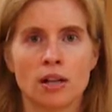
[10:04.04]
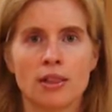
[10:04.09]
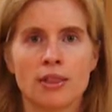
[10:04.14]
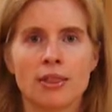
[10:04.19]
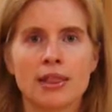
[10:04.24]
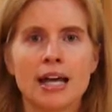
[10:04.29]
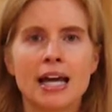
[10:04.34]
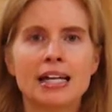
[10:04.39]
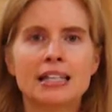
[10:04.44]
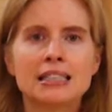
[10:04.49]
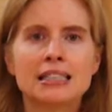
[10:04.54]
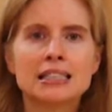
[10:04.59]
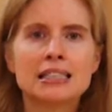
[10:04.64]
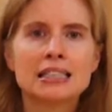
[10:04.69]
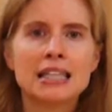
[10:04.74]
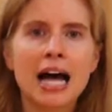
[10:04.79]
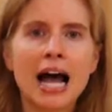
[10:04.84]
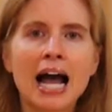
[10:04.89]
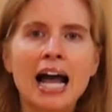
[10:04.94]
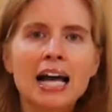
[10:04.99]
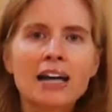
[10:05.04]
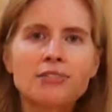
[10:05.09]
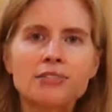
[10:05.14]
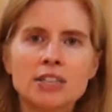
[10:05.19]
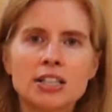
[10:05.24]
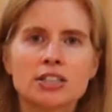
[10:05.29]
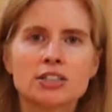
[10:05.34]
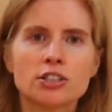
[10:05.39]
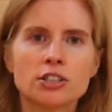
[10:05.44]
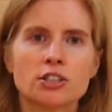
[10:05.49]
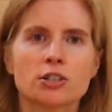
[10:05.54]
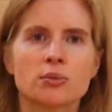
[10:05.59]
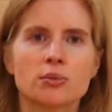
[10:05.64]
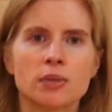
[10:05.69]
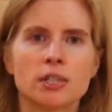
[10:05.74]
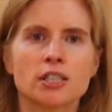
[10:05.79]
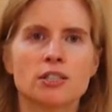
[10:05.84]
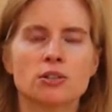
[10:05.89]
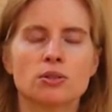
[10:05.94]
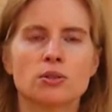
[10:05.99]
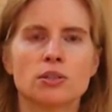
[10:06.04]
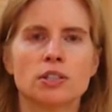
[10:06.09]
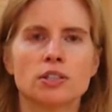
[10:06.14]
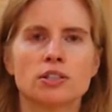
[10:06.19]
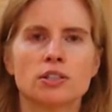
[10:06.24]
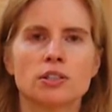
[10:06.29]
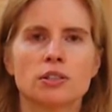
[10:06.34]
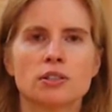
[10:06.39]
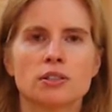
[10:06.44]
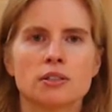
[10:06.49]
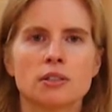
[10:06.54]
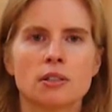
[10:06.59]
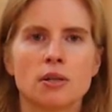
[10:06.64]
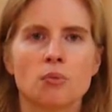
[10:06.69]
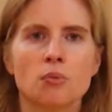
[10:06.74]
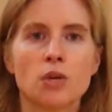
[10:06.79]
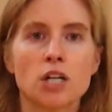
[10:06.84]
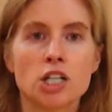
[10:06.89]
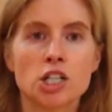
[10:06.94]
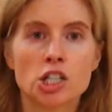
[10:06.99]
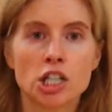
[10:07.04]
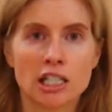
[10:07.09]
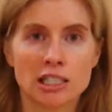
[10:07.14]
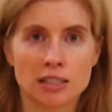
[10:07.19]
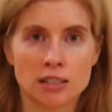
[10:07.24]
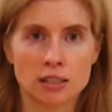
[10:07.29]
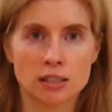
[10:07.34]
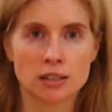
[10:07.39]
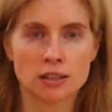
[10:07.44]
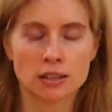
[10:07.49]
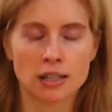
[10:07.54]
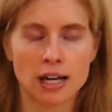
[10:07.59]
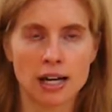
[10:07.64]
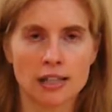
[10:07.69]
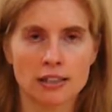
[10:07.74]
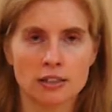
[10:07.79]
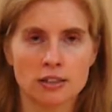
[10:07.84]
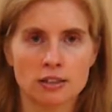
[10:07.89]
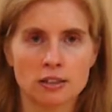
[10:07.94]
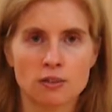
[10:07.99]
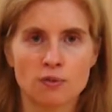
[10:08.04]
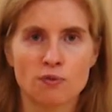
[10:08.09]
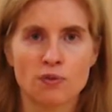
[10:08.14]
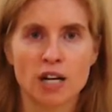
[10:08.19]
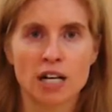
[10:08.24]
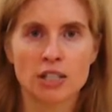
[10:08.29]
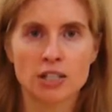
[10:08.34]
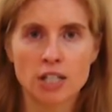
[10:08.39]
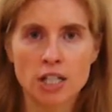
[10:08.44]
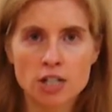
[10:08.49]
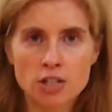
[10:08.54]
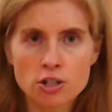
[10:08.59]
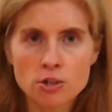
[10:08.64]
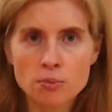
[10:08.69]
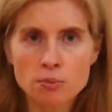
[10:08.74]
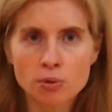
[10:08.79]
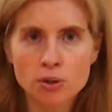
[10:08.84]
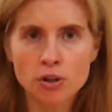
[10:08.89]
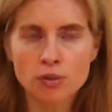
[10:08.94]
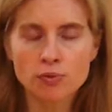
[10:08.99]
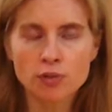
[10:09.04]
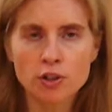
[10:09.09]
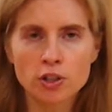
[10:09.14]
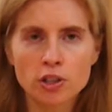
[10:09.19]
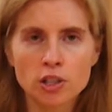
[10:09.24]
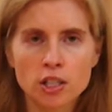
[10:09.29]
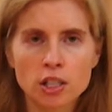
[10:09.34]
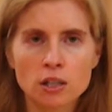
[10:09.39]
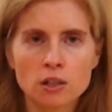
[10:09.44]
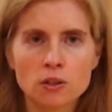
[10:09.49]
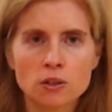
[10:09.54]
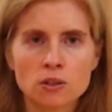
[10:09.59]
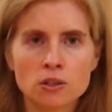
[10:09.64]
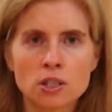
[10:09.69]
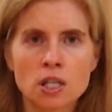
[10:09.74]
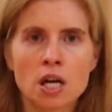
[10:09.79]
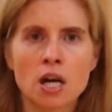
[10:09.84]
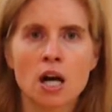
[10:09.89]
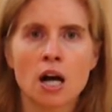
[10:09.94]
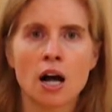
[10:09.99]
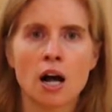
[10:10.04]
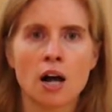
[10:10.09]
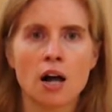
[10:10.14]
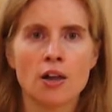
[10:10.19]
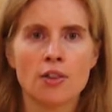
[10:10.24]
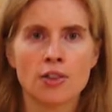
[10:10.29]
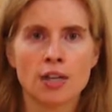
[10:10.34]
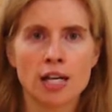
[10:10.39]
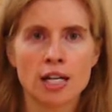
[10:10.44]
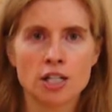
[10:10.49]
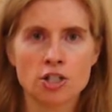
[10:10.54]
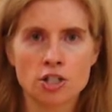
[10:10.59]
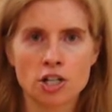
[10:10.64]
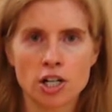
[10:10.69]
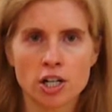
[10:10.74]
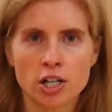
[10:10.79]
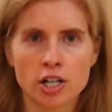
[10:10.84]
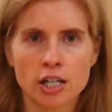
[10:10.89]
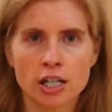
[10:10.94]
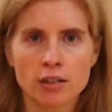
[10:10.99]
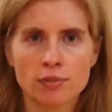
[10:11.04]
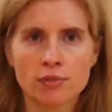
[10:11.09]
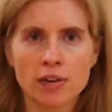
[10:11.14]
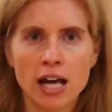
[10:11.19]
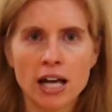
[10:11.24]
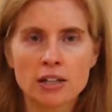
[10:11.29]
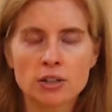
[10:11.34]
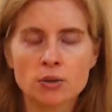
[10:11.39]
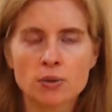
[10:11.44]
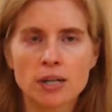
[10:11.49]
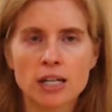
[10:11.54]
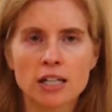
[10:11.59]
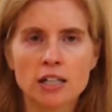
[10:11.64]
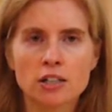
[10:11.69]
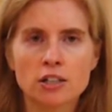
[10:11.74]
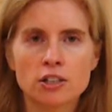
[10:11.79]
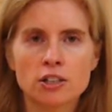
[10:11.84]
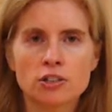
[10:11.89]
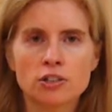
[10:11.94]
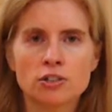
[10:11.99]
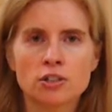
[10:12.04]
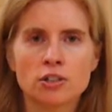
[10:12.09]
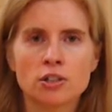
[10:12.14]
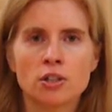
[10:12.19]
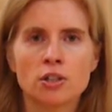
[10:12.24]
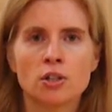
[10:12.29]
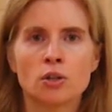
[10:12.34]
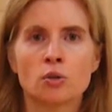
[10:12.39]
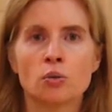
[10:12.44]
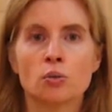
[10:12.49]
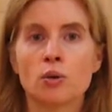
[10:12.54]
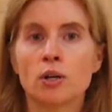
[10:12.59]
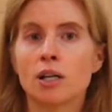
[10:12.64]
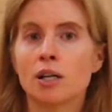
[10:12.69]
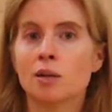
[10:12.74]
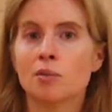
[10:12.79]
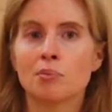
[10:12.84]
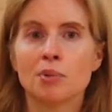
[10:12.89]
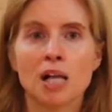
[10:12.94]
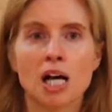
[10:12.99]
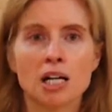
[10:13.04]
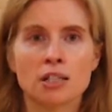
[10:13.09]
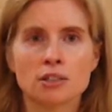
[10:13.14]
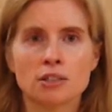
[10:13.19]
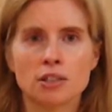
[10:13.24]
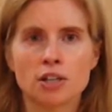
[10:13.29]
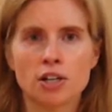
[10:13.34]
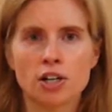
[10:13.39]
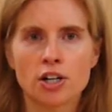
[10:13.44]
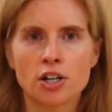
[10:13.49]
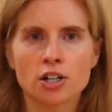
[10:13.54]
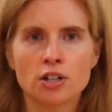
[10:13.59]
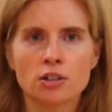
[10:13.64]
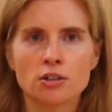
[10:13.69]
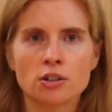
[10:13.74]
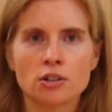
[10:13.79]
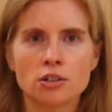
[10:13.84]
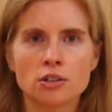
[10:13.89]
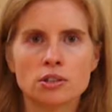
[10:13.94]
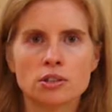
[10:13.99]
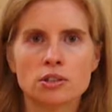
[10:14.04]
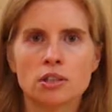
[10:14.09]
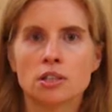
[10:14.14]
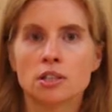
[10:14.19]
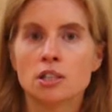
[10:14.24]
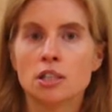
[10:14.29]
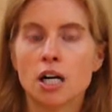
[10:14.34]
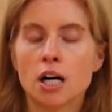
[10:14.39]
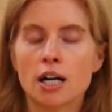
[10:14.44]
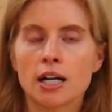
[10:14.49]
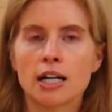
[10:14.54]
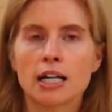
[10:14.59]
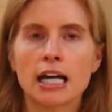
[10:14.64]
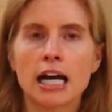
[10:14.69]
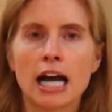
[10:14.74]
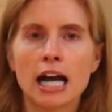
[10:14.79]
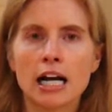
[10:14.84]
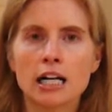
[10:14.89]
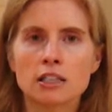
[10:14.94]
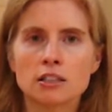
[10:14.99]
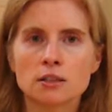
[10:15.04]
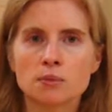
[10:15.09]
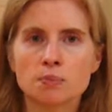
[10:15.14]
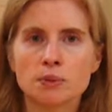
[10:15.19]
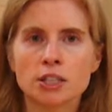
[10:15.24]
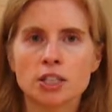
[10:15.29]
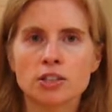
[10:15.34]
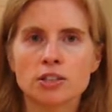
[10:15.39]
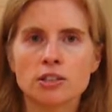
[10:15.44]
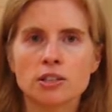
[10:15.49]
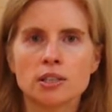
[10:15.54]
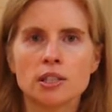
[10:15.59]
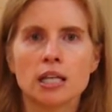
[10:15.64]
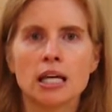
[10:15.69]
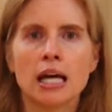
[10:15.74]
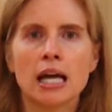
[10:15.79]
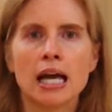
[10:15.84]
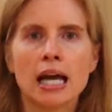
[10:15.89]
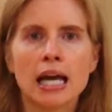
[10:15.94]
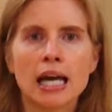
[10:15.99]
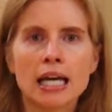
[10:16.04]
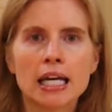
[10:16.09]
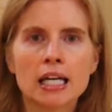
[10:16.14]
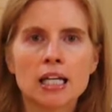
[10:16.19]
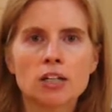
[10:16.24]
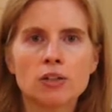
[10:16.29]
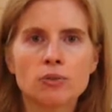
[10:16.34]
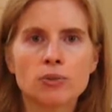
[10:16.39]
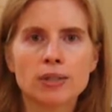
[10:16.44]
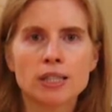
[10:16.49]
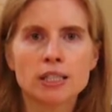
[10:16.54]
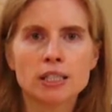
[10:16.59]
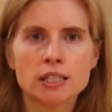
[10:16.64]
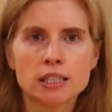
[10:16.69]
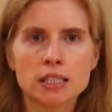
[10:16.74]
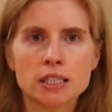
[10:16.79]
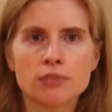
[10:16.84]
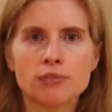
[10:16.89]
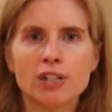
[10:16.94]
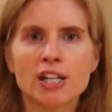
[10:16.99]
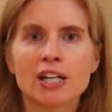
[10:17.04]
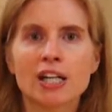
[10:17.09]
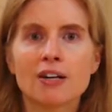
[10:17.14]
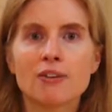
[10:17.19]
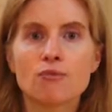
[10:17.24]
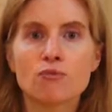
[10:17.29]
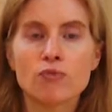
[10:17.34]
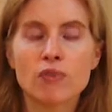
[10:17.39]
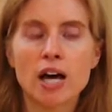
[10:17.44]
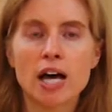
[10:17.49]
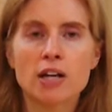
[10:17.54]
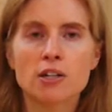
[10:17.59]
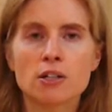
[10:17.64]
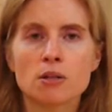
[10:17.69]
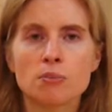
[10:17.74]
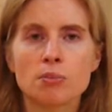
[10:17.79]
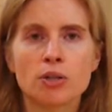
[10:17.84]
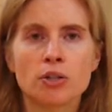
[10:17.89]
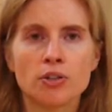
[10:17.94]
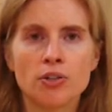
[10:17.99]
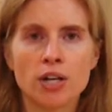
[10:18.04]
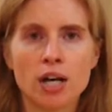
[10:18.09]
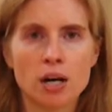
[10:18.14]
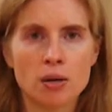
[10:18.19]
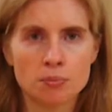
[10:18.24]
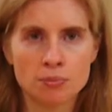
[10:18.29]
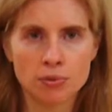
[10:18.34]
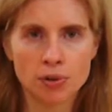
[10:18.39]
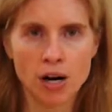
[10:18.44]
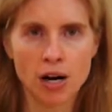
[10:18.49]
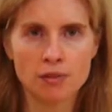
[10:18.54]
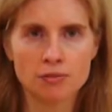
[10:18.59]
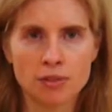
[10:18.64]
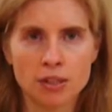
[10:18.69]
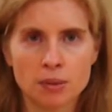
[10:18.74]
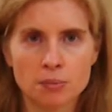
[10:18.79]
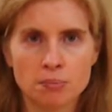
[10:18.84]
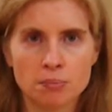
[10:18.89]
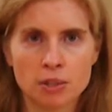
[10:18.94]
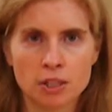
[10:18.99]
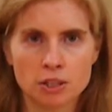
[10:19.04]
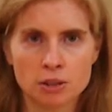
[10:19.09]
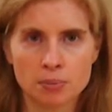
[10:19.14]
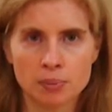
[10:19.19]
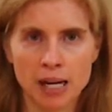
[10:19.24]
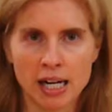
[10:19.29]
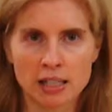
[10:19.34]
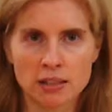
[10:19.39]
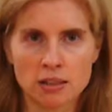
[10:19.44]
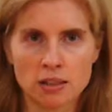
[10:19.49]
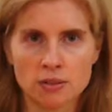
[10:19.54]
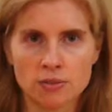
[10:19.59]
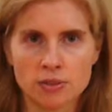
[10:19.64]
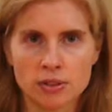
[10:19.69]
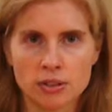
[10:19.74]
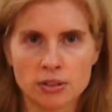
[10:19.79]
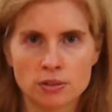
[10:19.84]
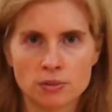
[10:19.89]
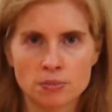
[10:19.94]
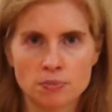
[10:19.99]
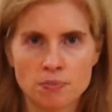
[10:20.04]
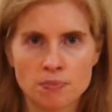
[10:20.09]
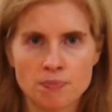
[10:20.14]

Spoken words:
then dive into the resources that we just discussed: foundation portfolios, online charity evaluators, reading blogs and articles, talking to experts, and receiving invaluable nonprofit perspectives.